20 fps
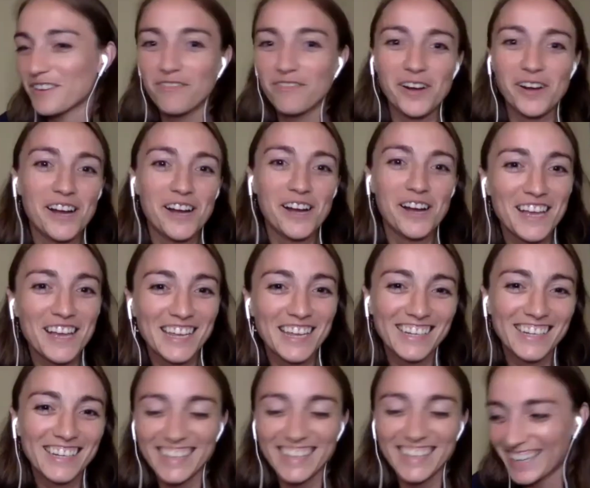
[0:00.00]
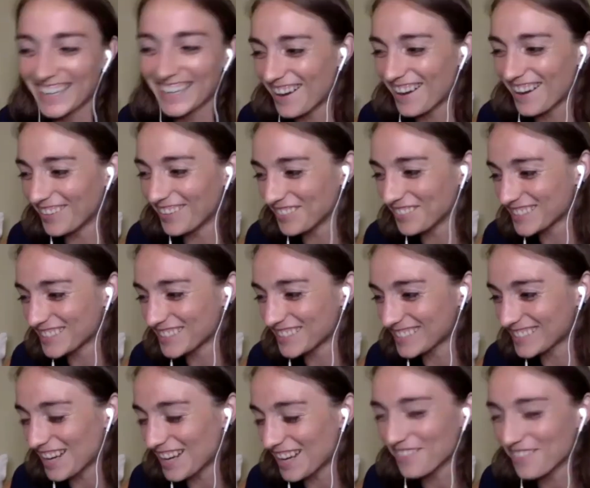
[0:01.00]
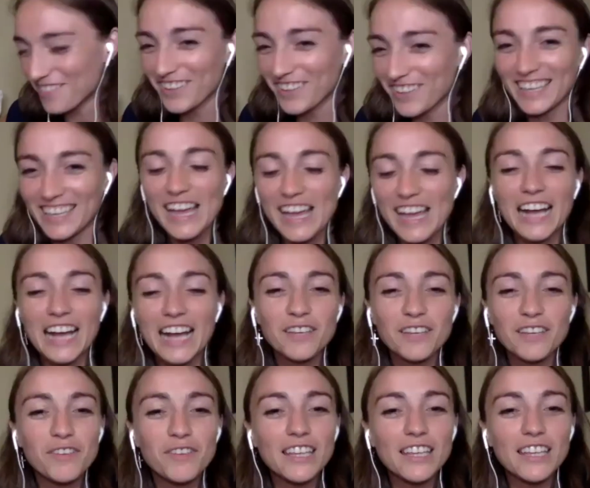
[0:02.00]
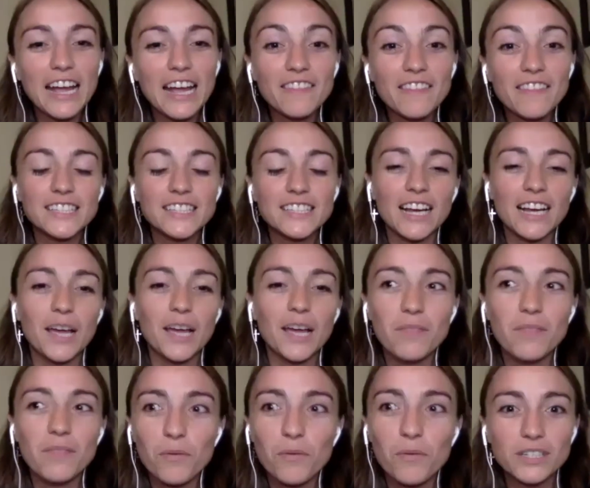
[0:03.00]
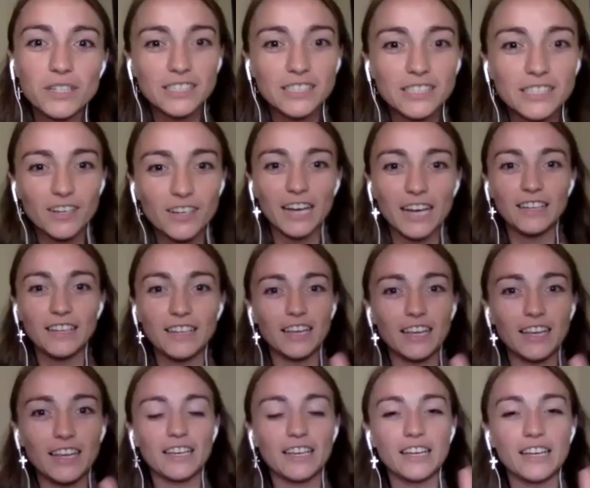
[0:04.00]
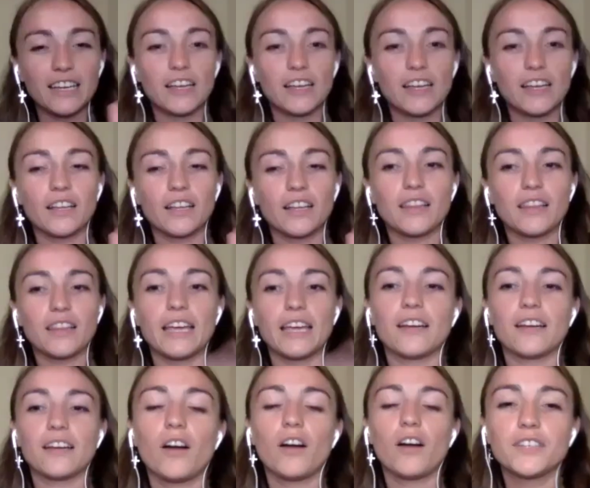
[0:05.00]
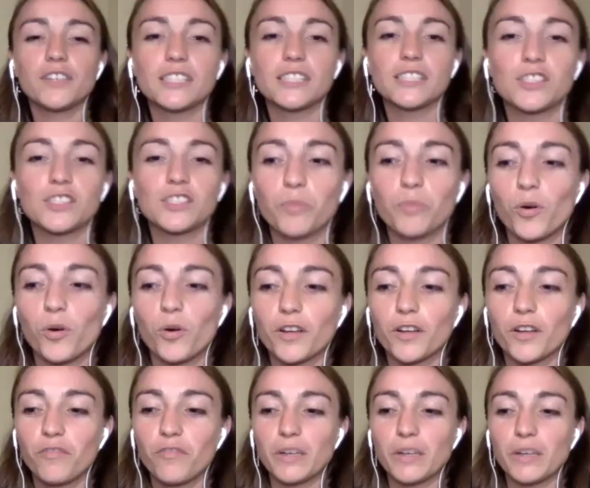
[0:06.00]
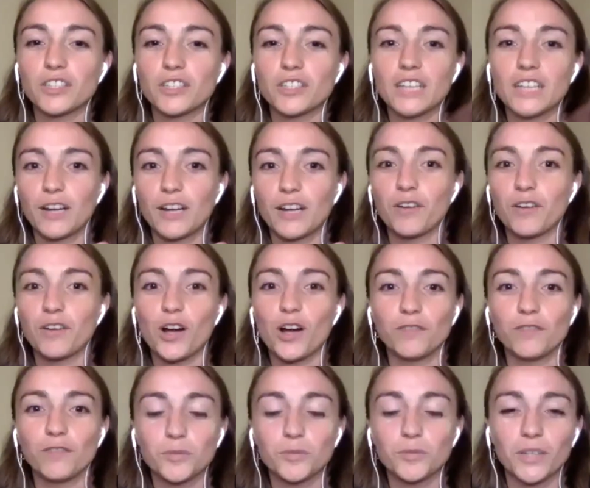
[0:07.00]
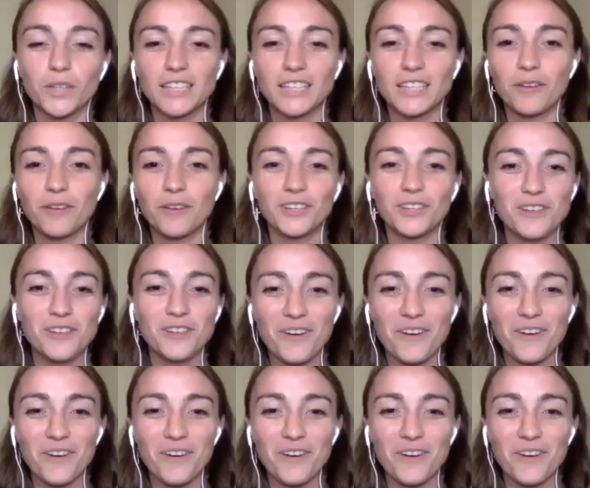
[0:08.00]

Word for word: fun like all of this stuff like because i feel like at that time they were still kind of like like obviously supportive but just kind of uncomfortable like not really knowing